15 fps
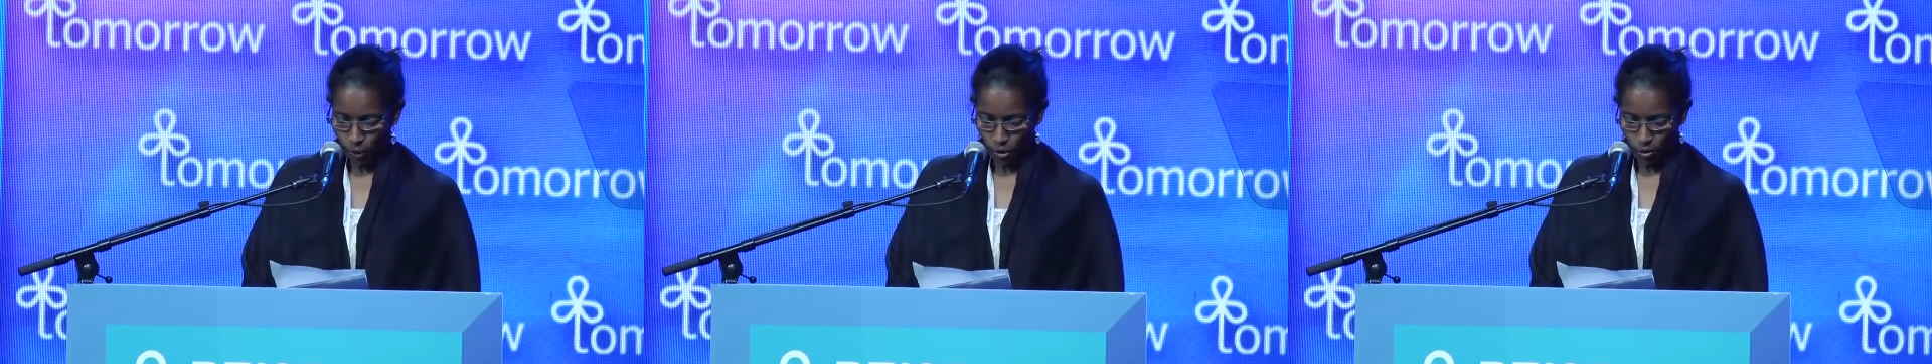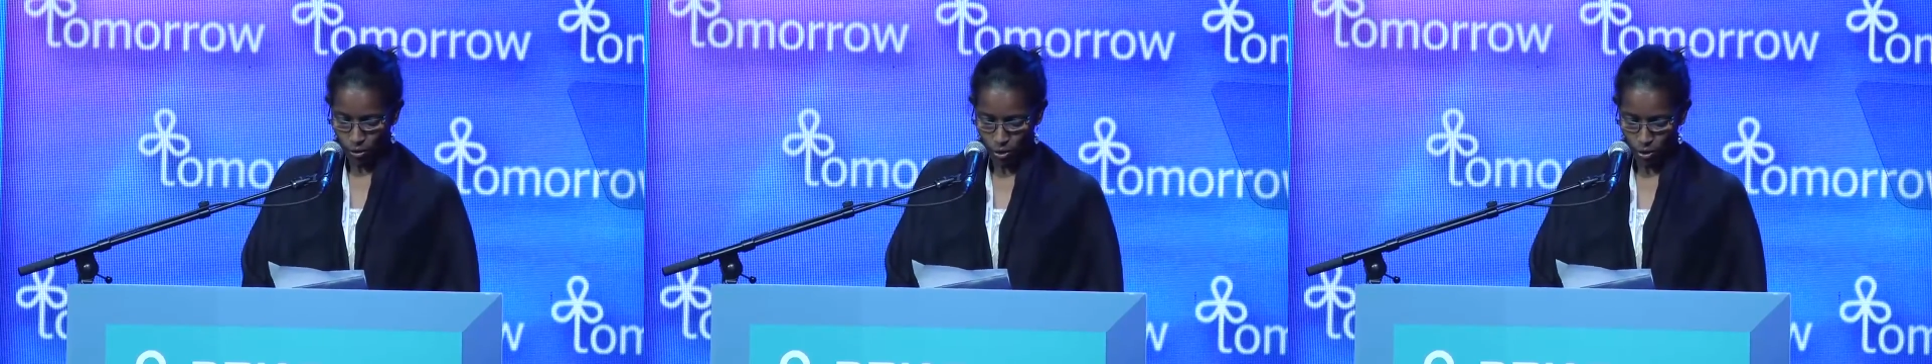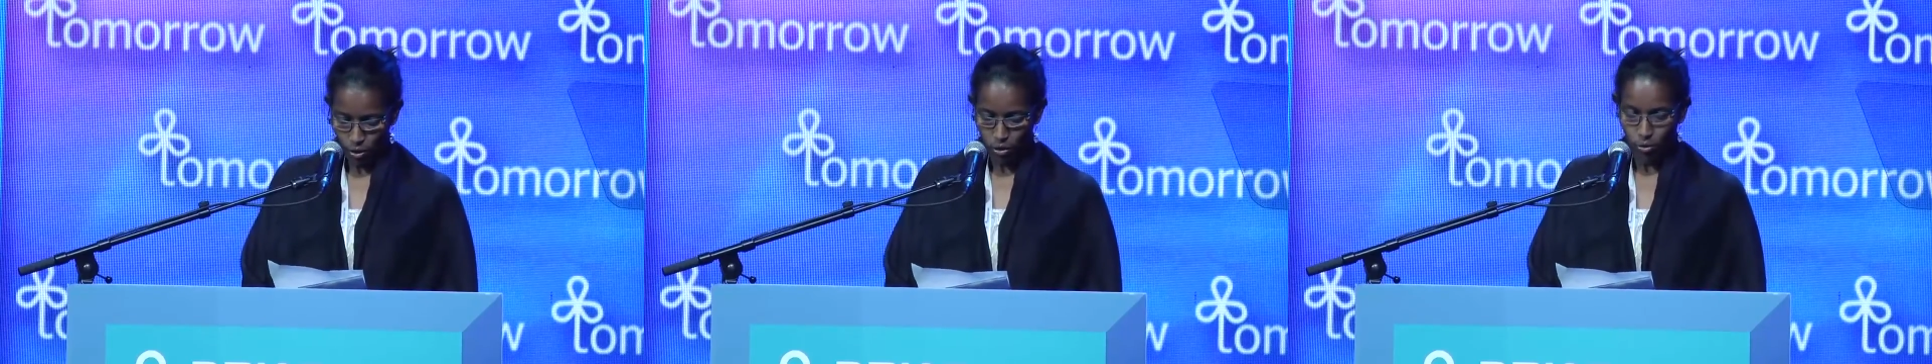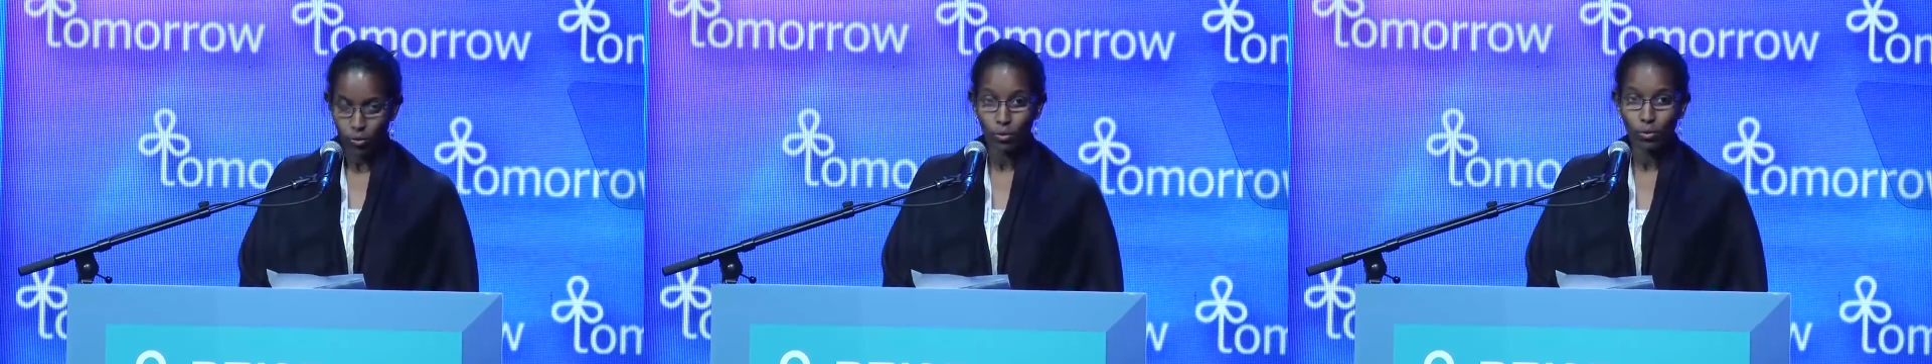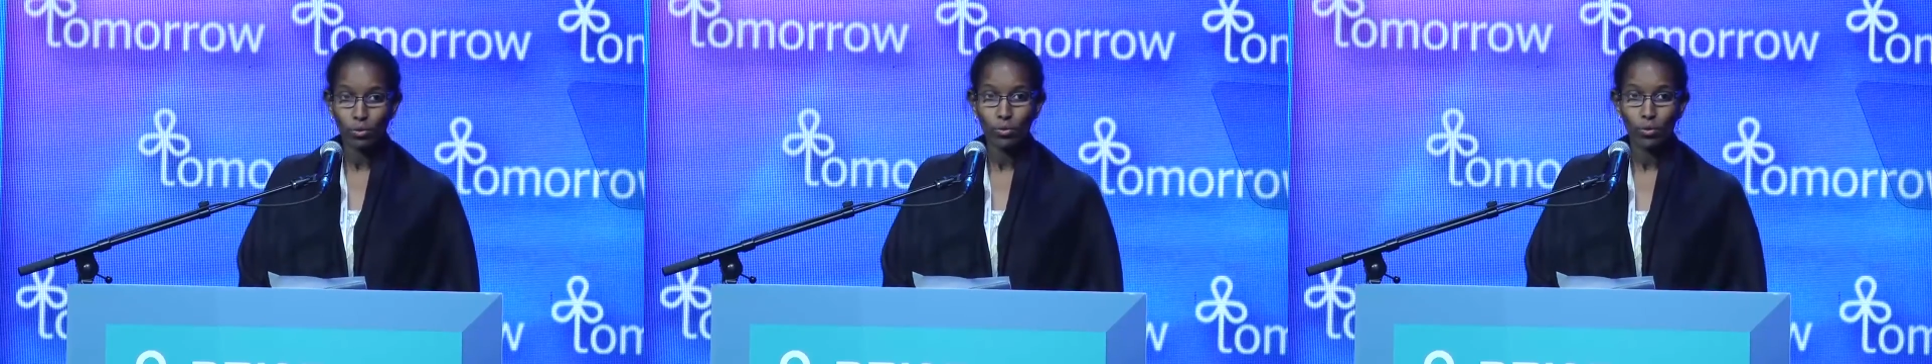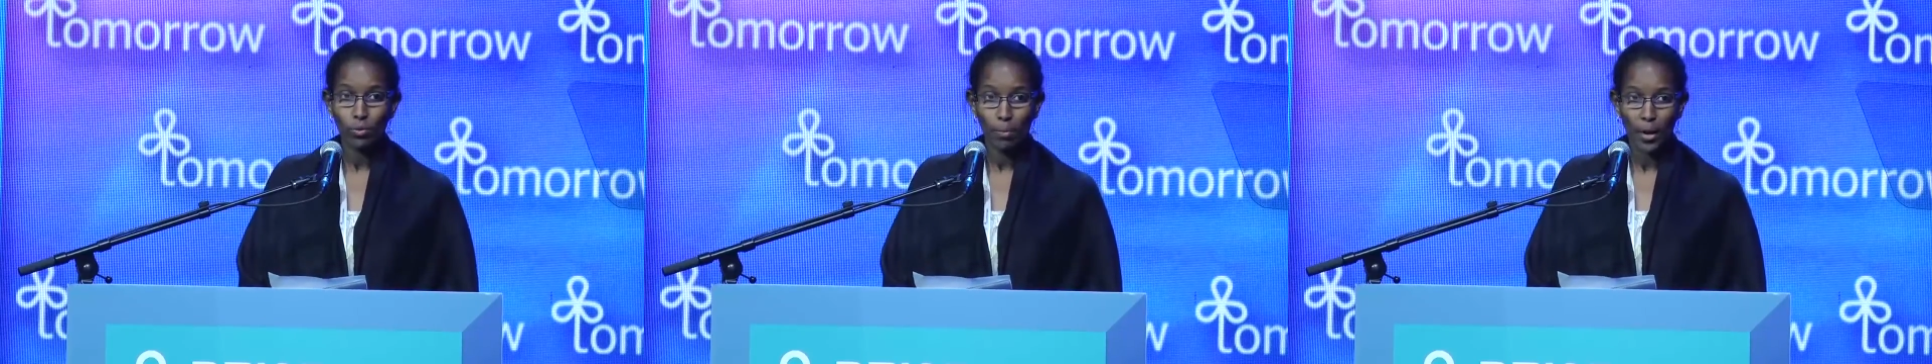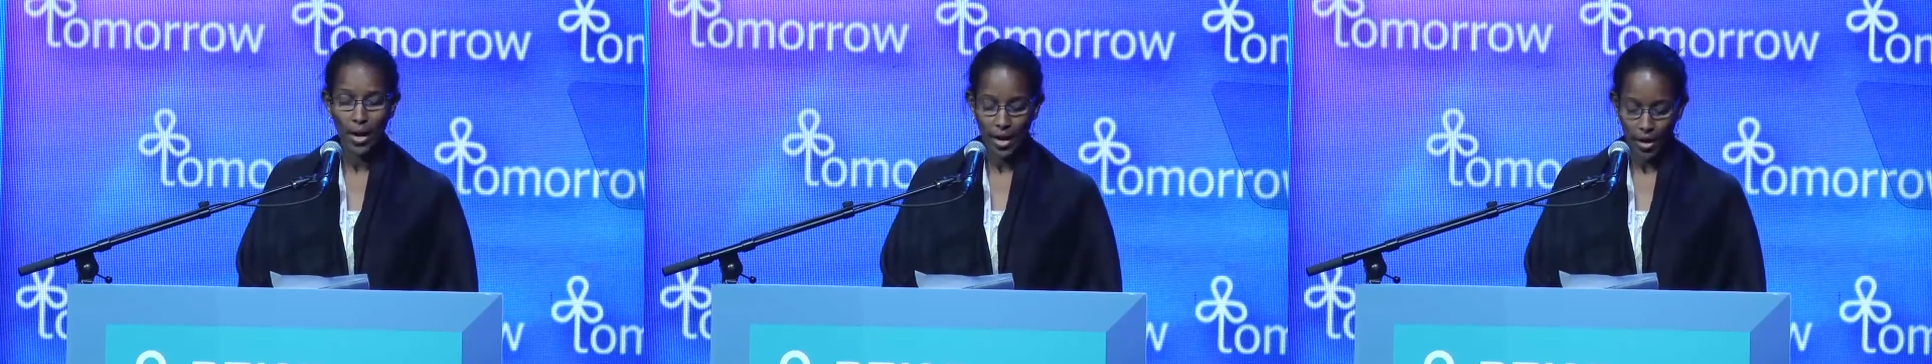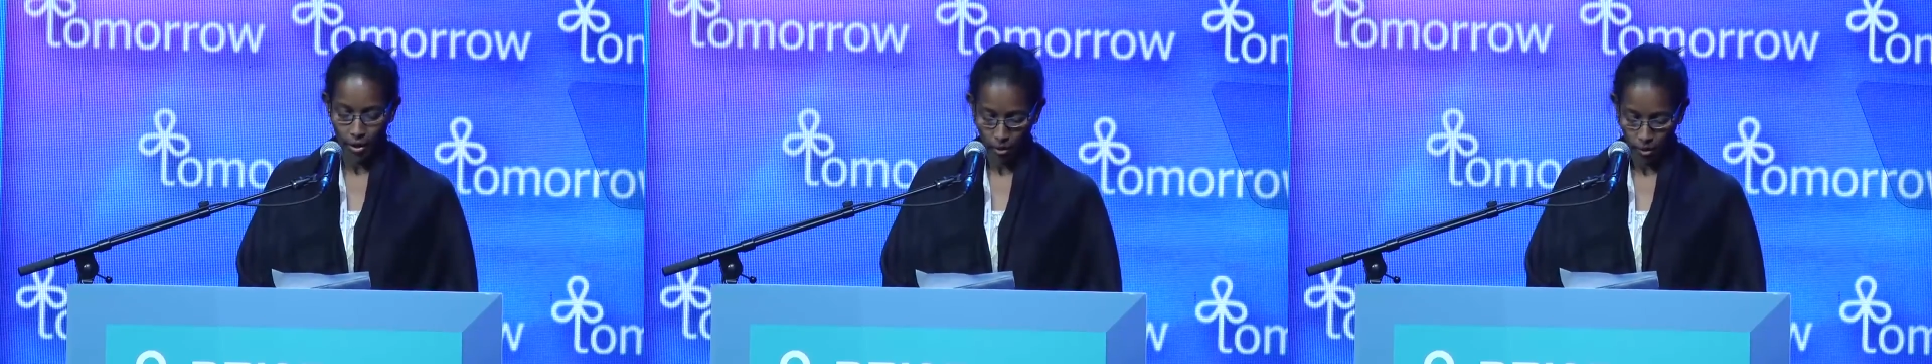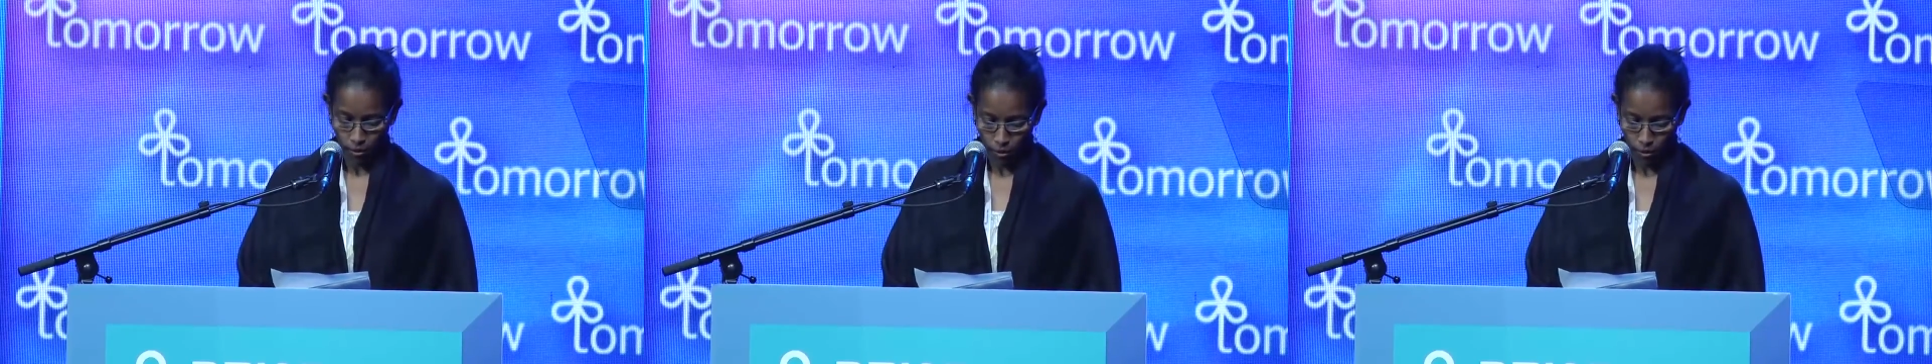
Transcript: continue to buy,